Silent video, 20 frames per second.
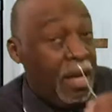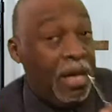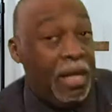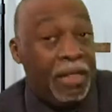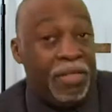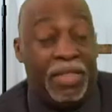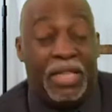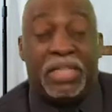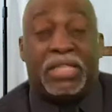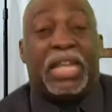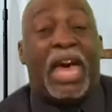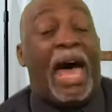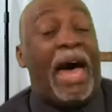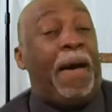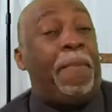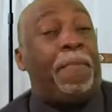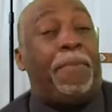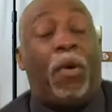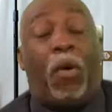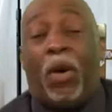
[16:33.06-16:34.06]
This is how
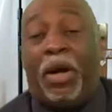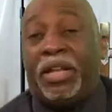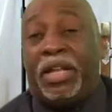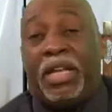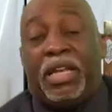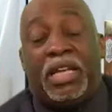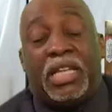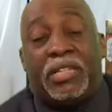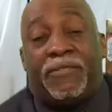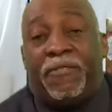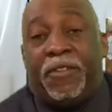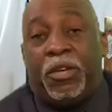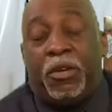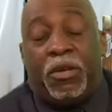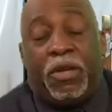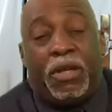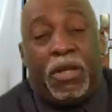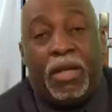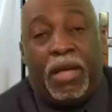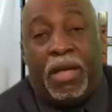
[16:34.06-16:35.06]
important it is for you
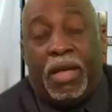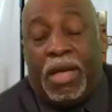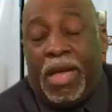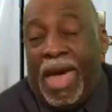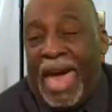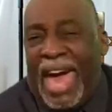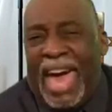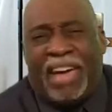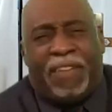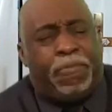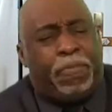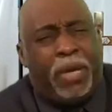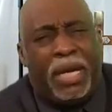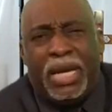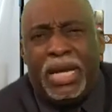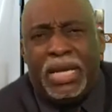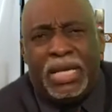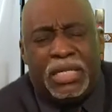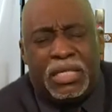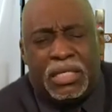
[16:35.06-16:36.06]
to have
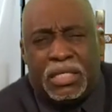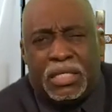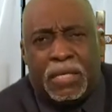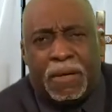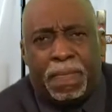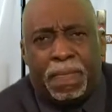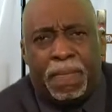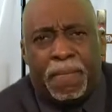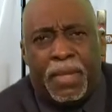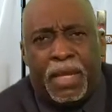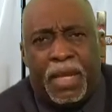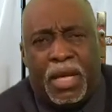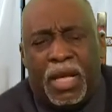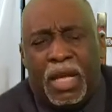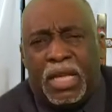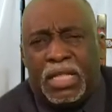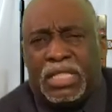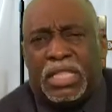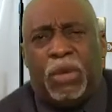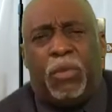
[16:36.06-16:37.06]
peace.
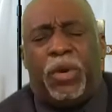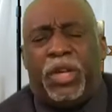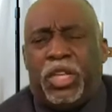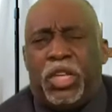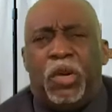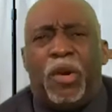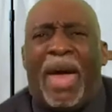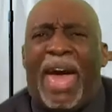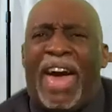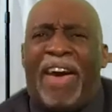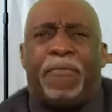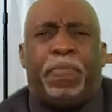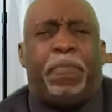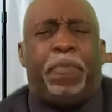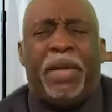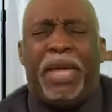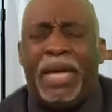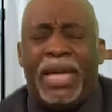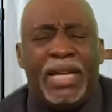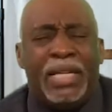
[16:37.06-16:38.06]
See, when you have
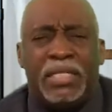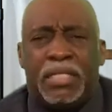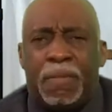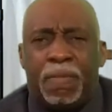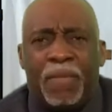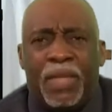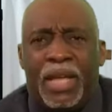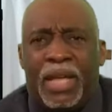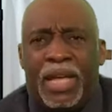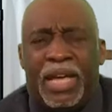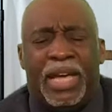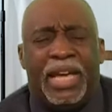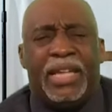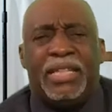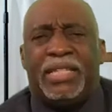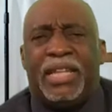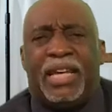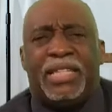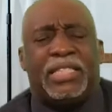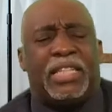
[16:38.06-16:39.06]
peace, it
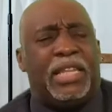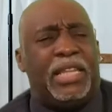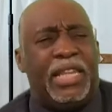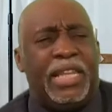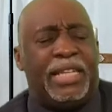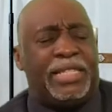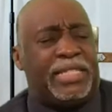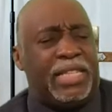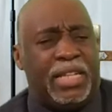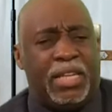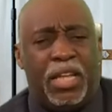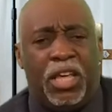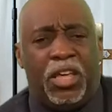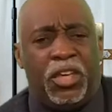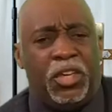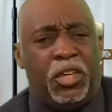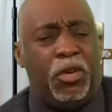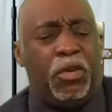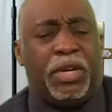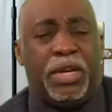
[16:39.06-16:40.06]
does listen,
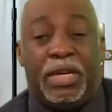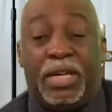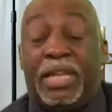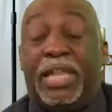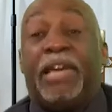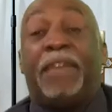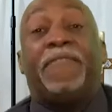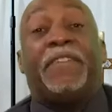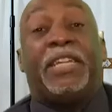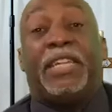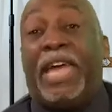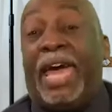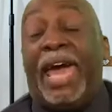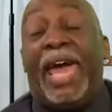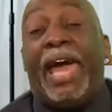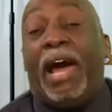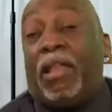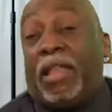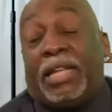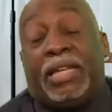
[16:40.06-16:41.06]
you can live in
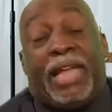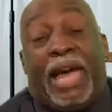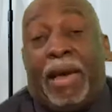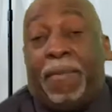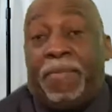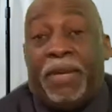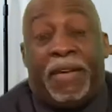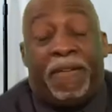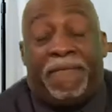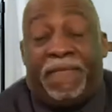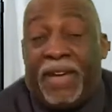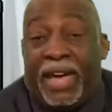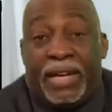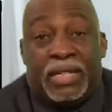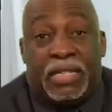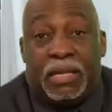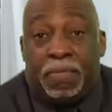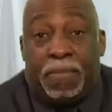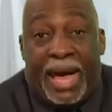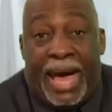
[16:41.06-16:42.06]
hell and not be
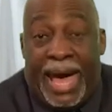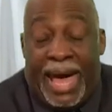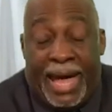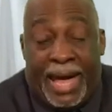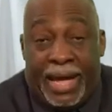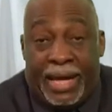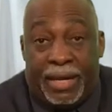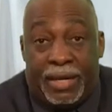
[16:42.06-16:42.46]
affected by it.